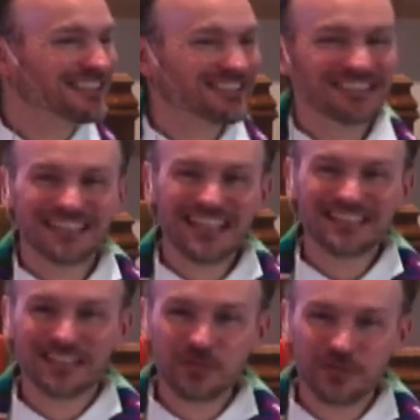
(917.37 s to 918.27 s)
That's
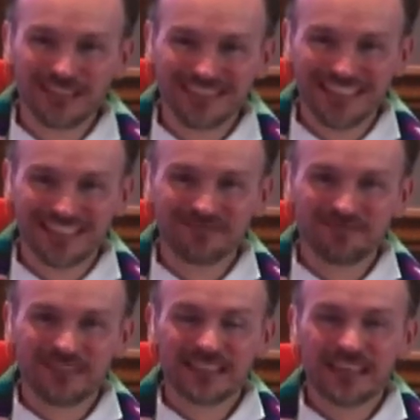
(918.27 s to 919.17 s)
interesting.
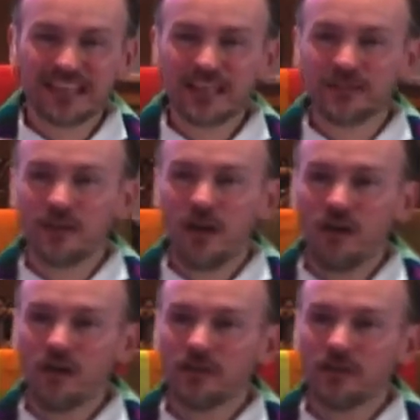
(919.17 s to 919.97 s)
Think of all